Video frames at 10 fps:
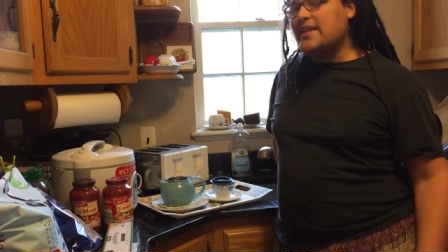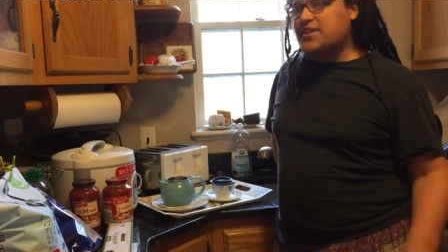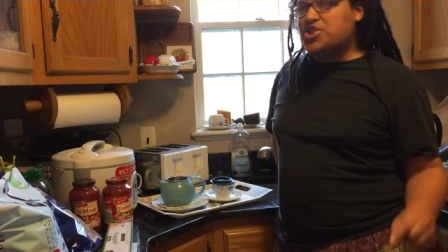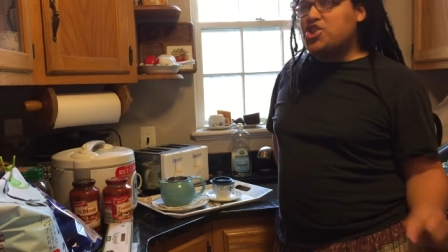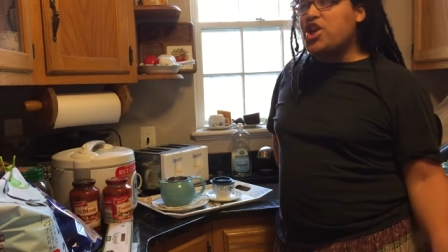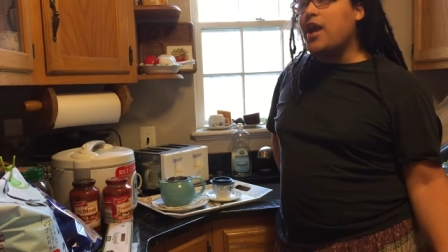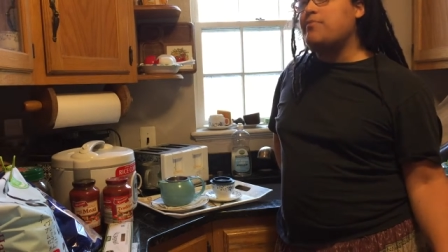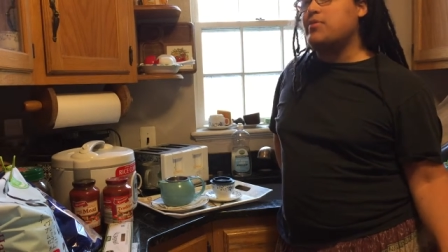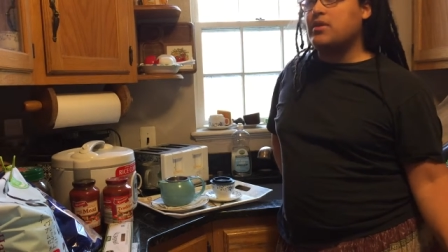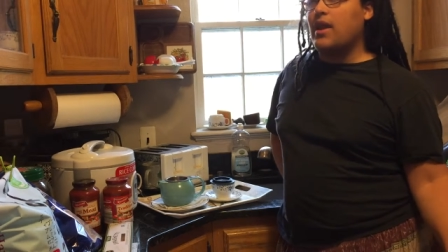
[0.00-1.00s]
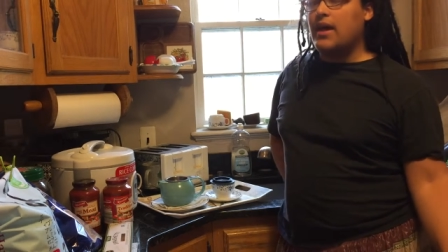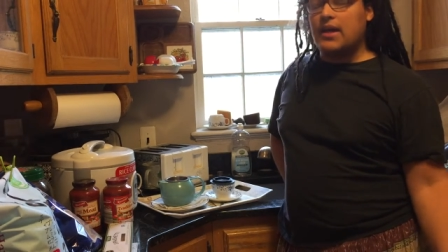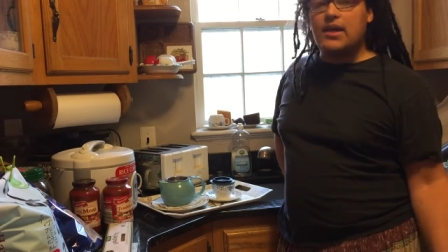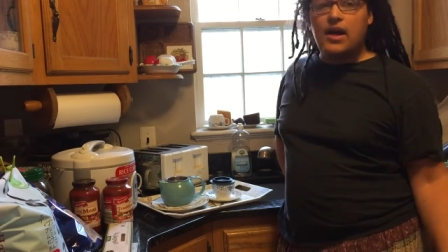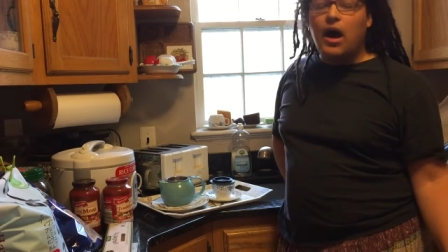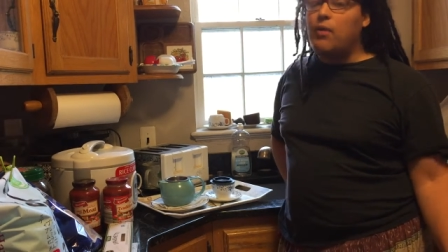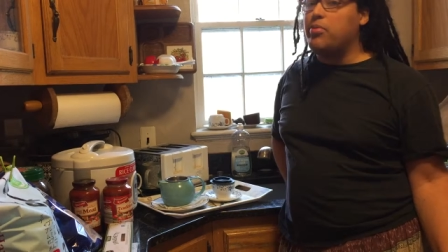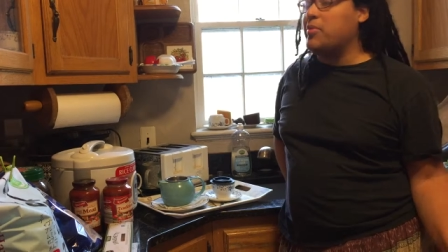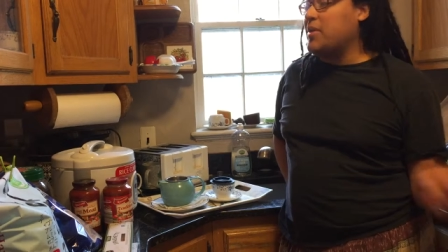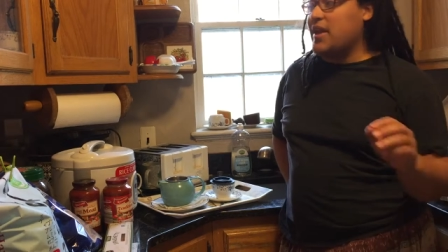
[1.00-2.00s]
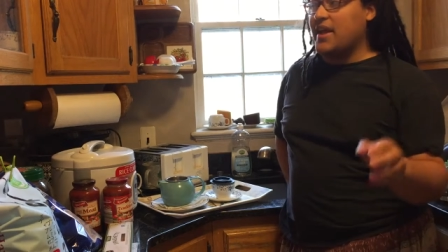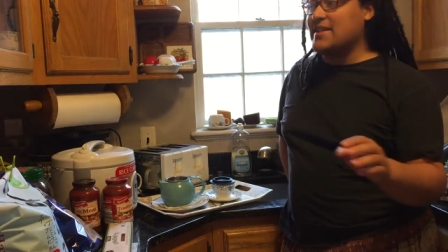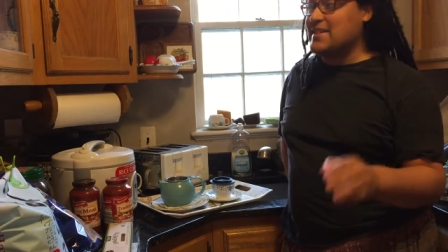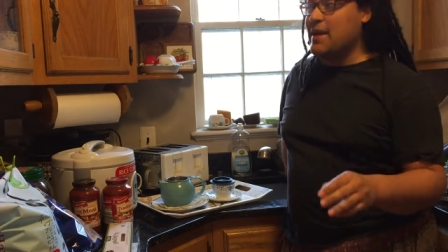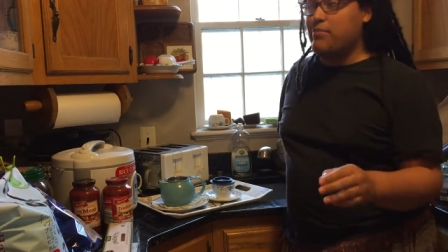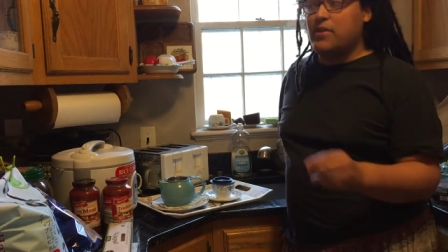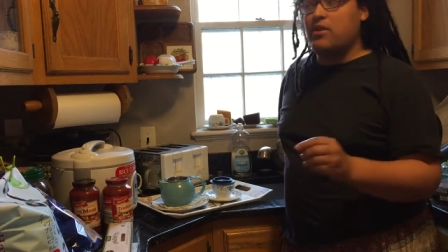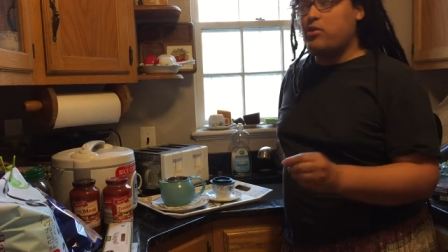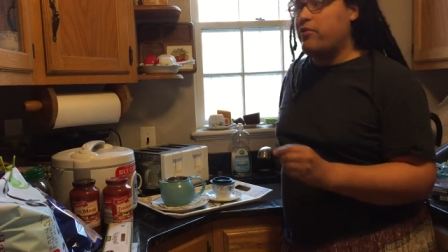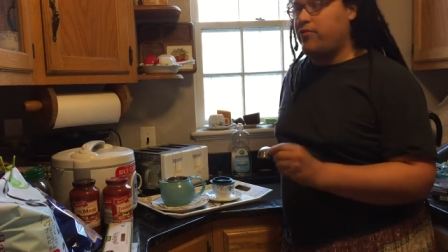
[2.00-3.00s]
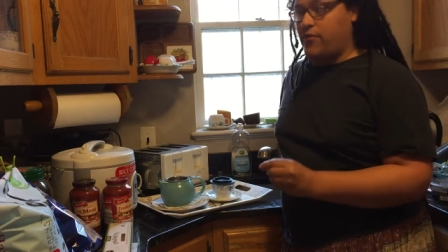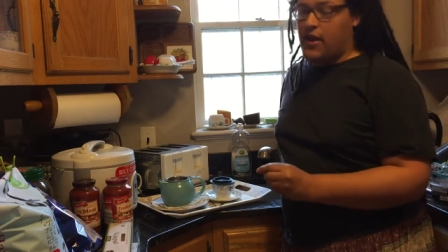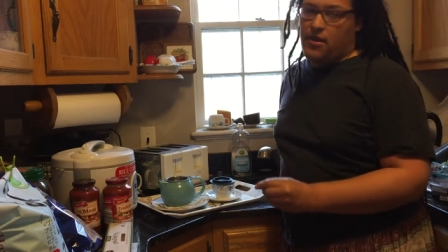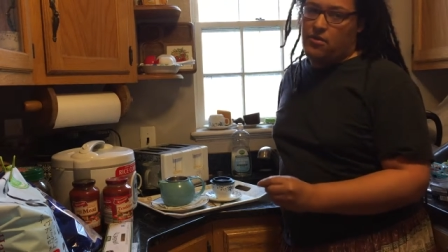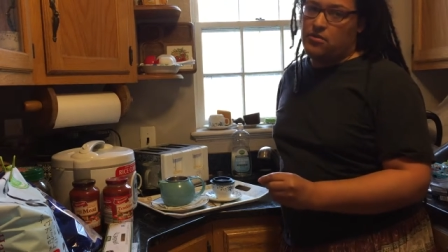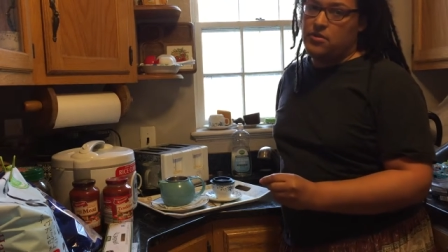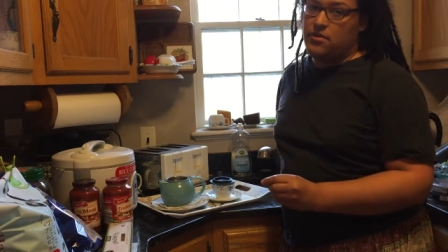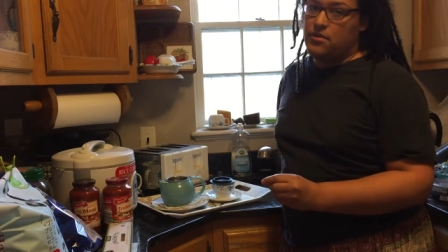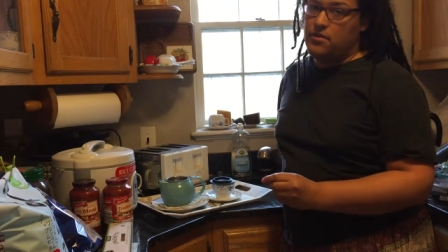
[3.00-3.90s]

It is shaped like a compliment except that you failed.